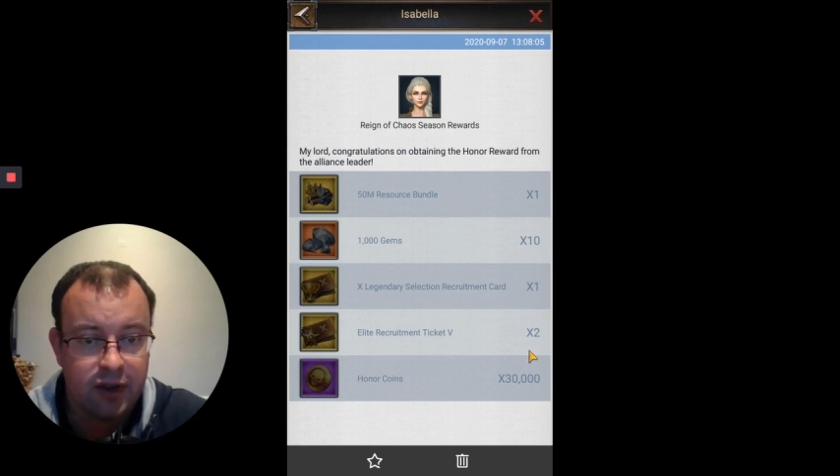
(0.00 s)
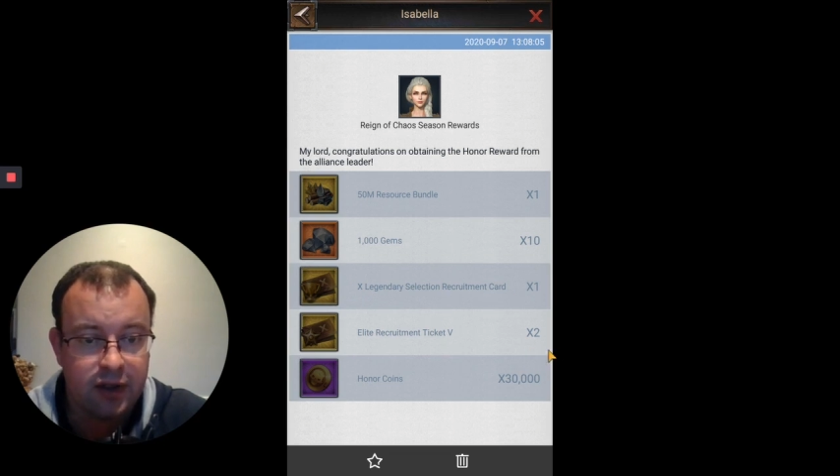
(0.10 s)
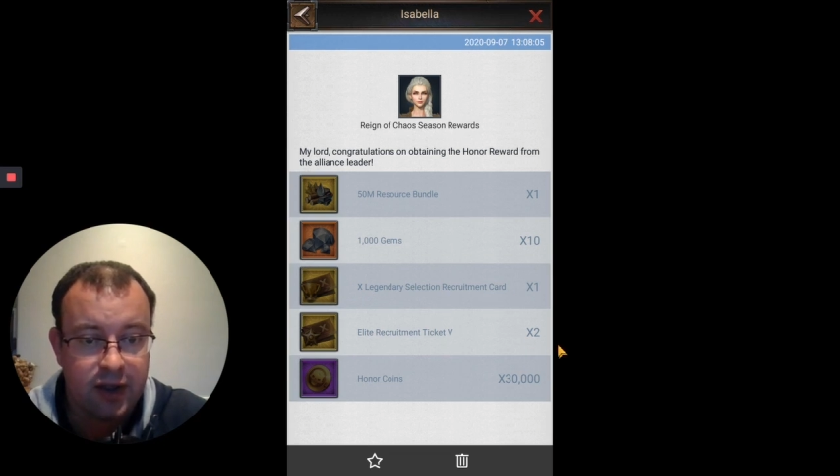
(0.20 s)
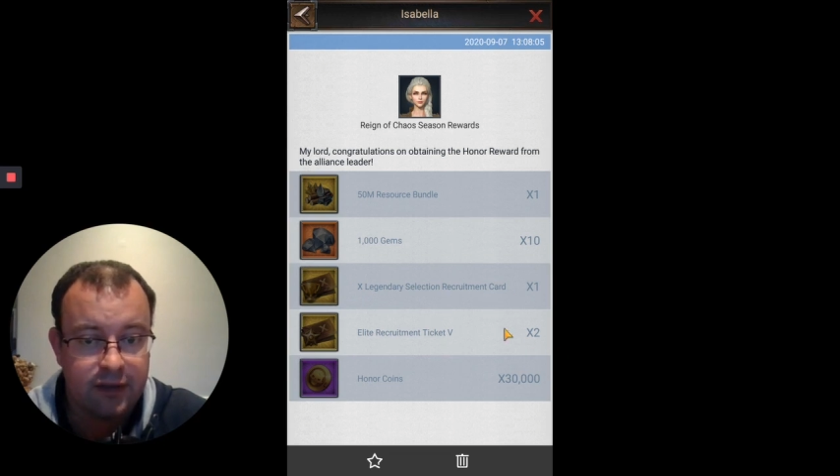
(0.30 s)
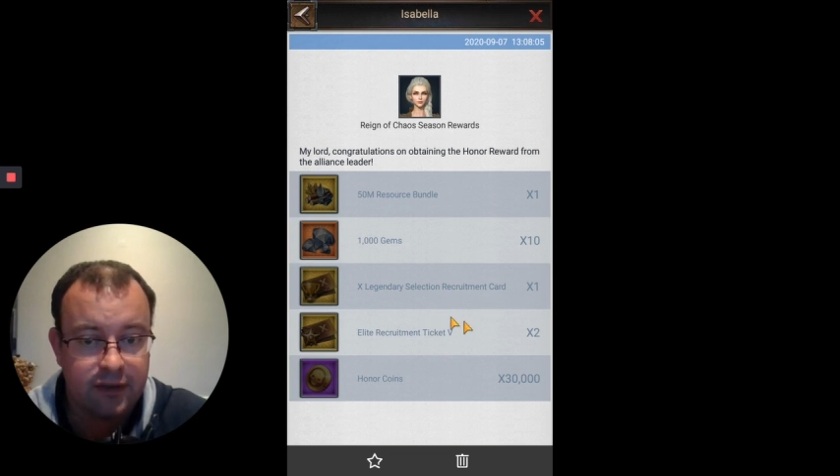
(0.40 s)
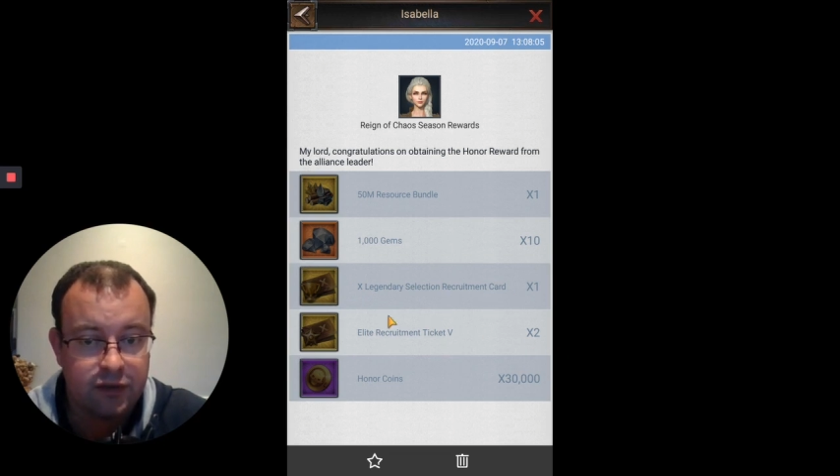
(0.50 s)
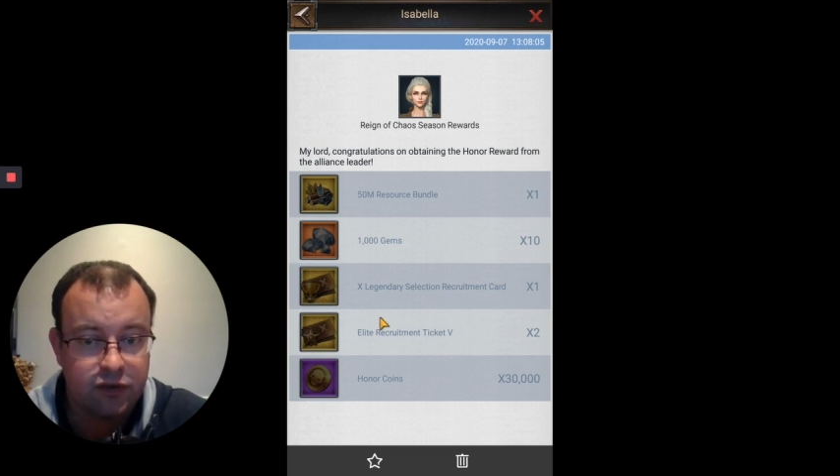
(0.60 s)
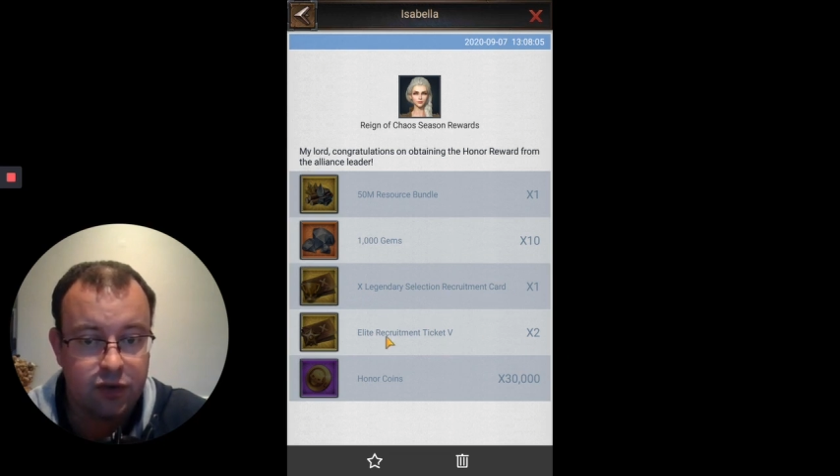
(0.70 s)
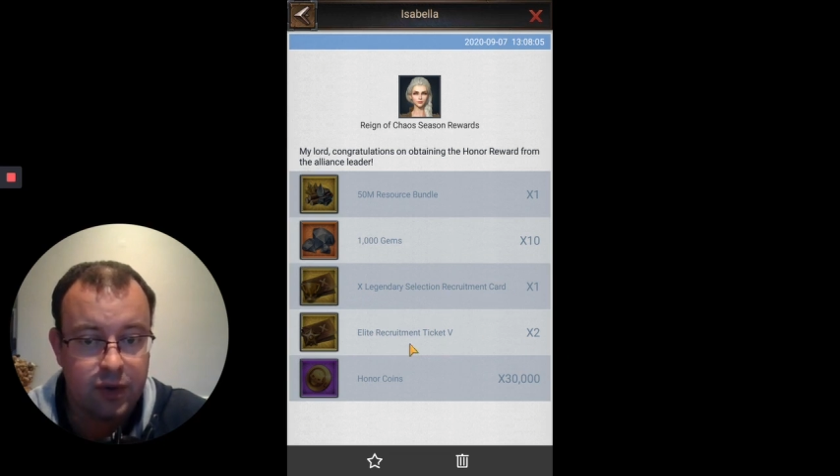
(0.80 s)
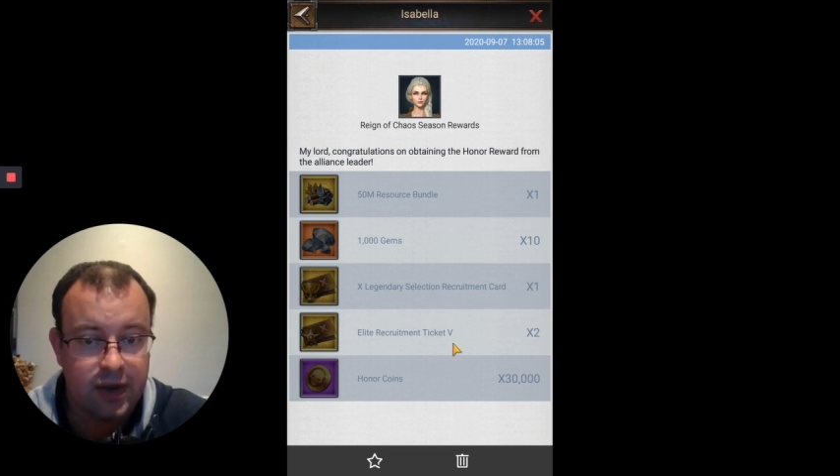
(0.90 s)
and then the
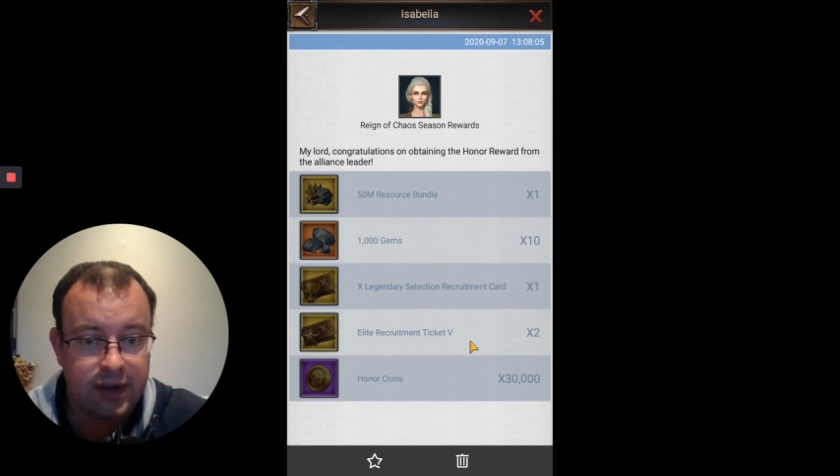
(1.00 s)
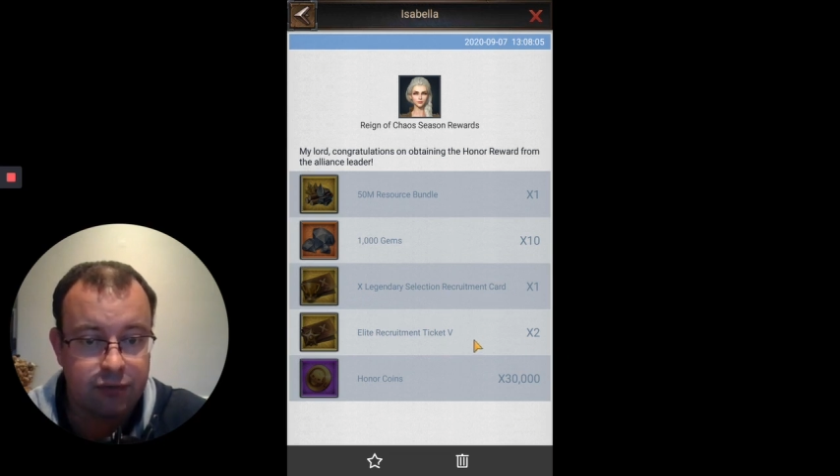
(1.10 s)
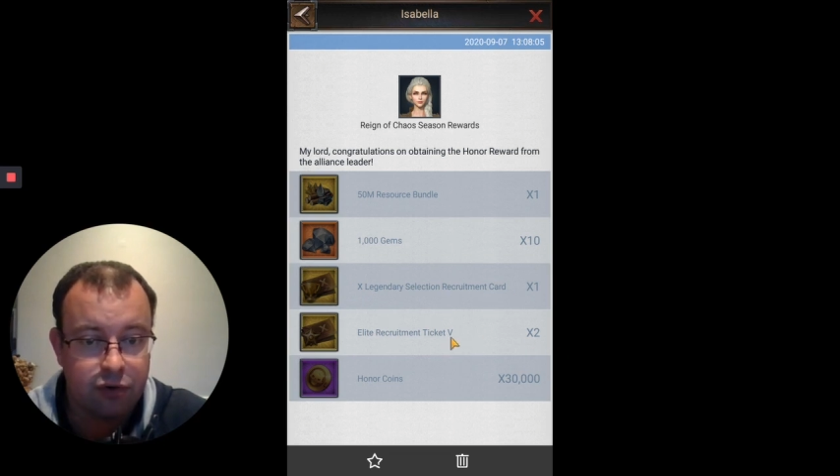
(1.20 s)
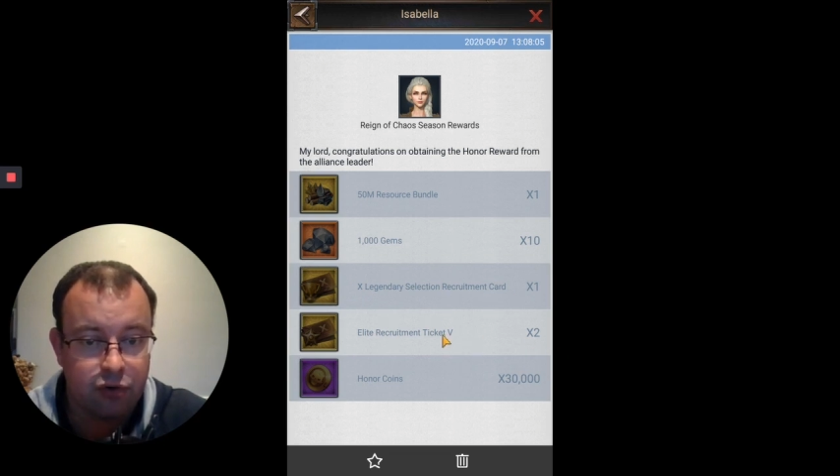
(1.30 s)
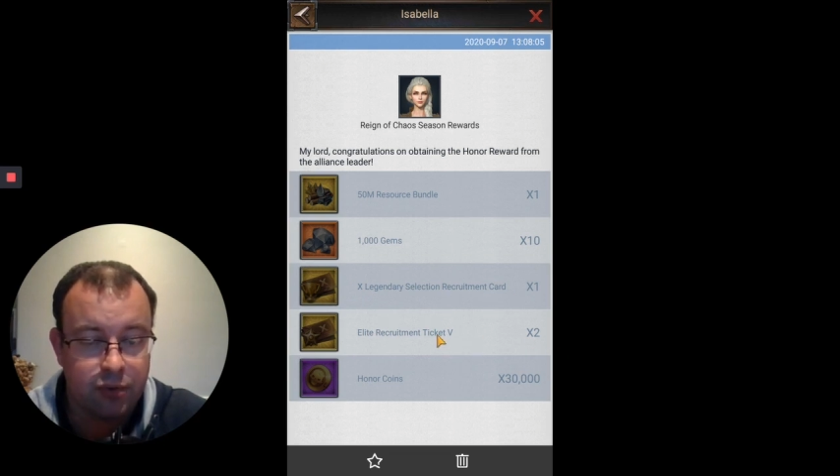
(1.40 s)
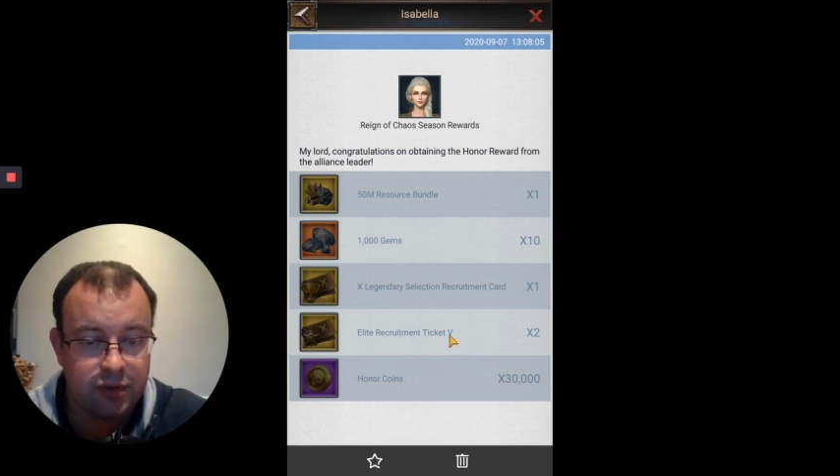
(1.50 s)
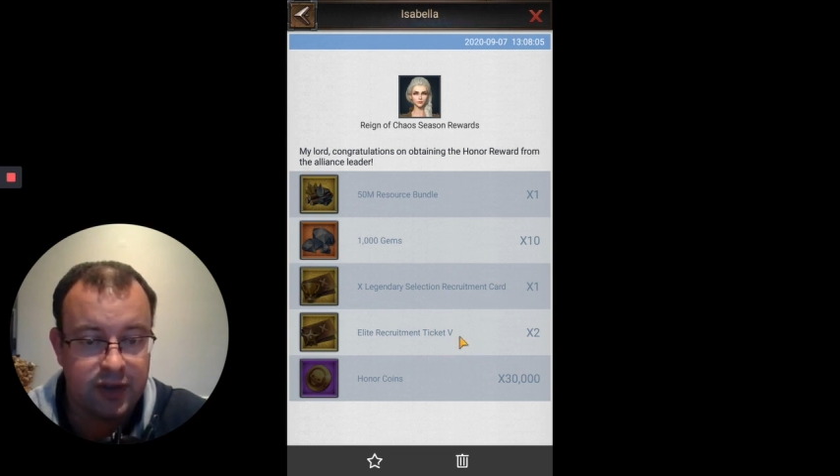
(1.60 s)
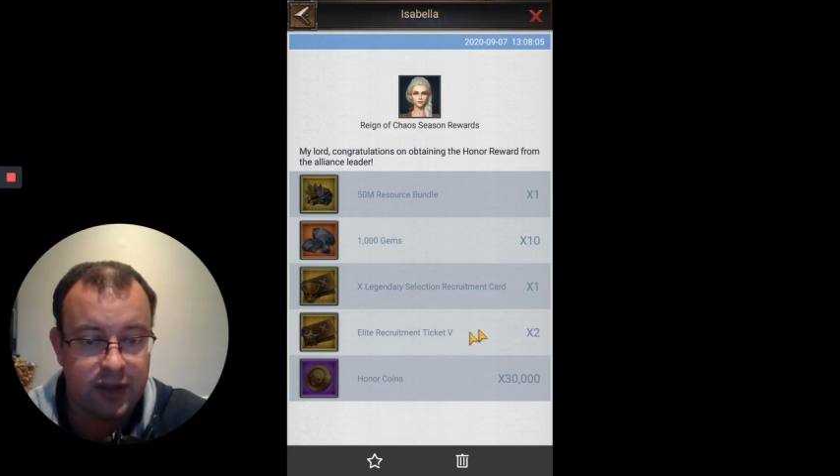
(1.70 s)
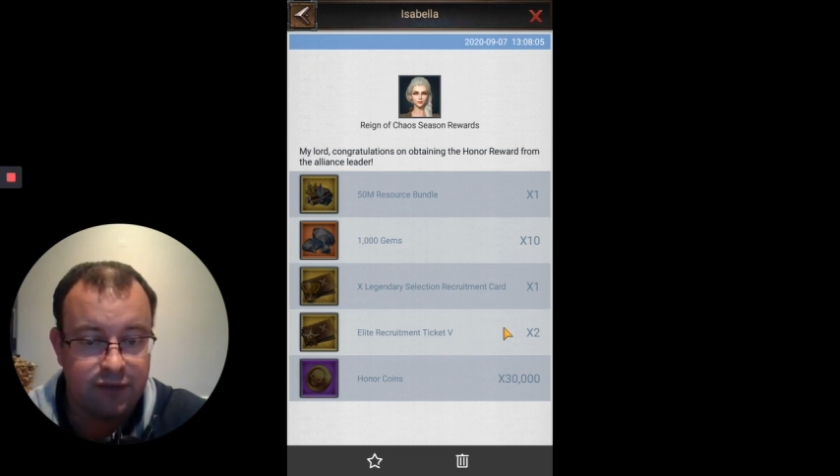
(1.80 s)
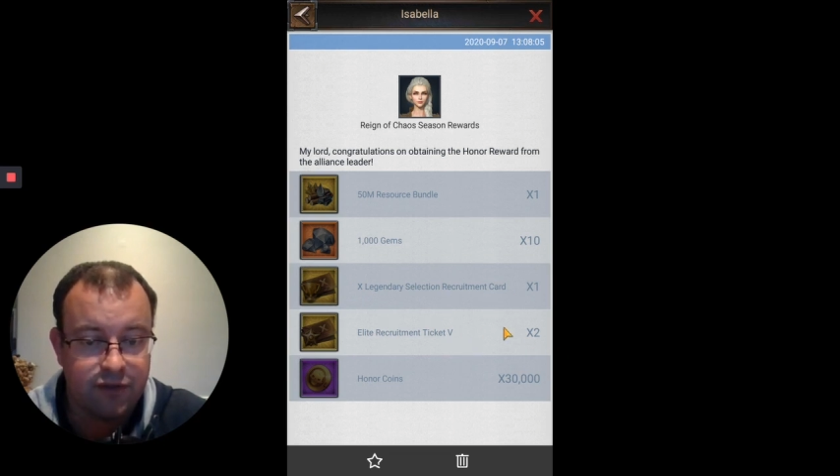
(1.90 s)
two elite recruitment
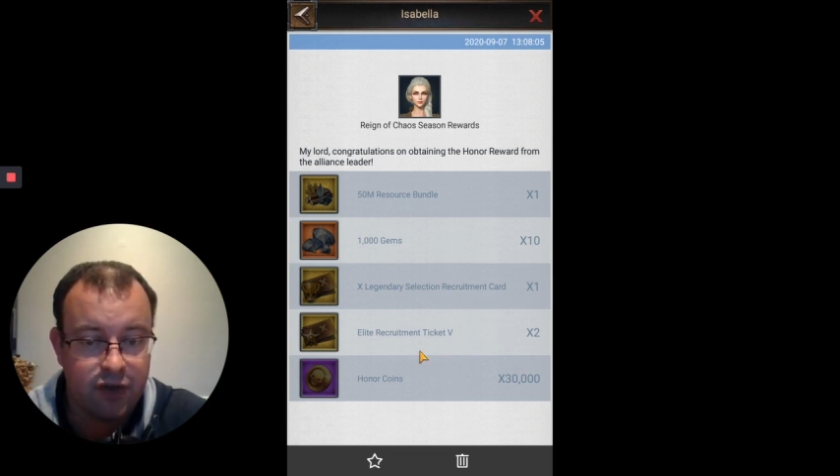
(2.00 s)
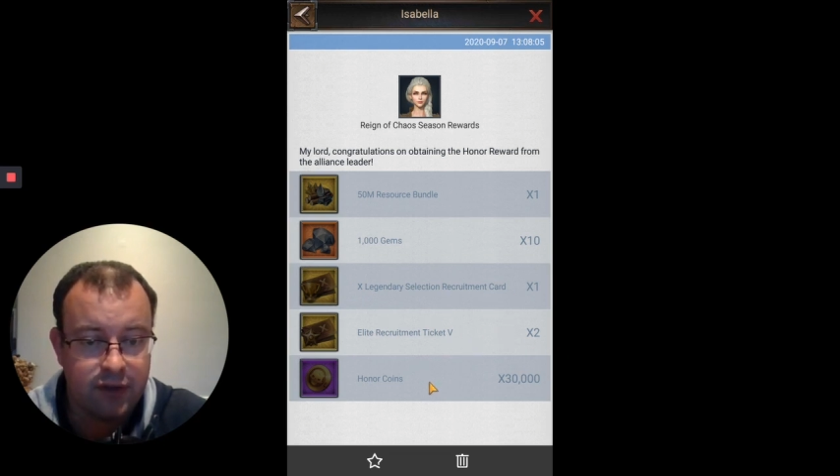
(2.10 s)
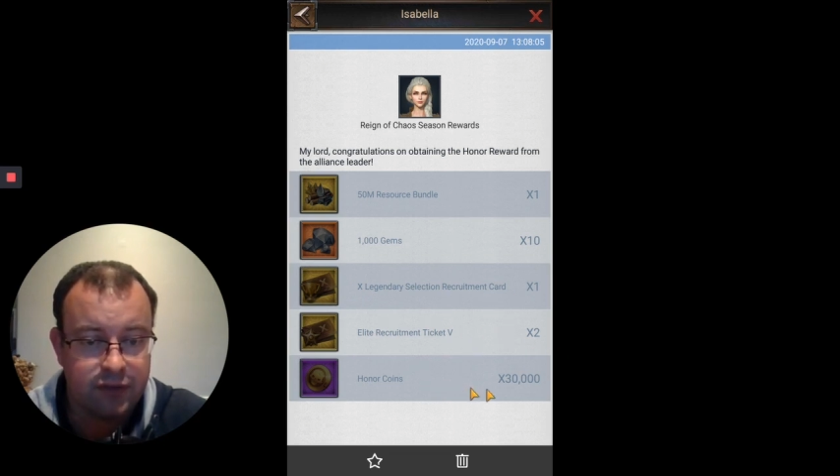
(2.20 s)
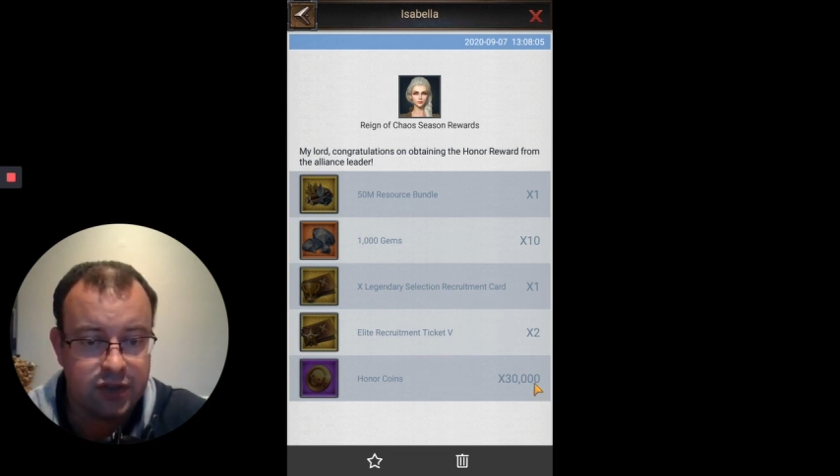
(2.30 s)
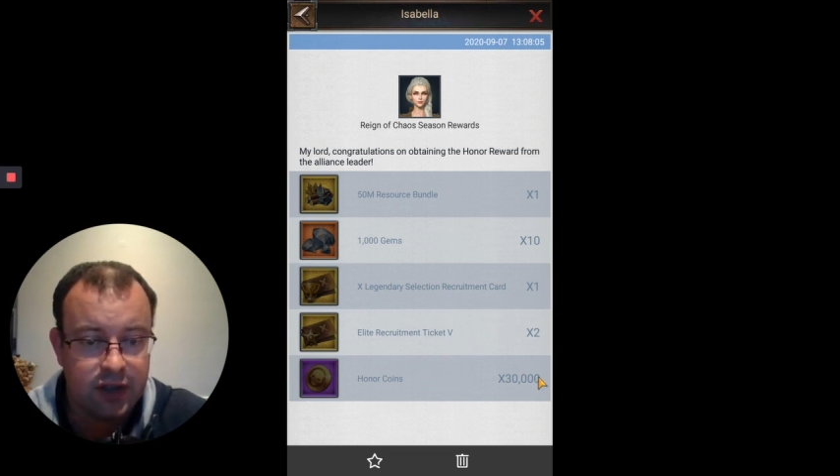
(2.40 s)
ticket fives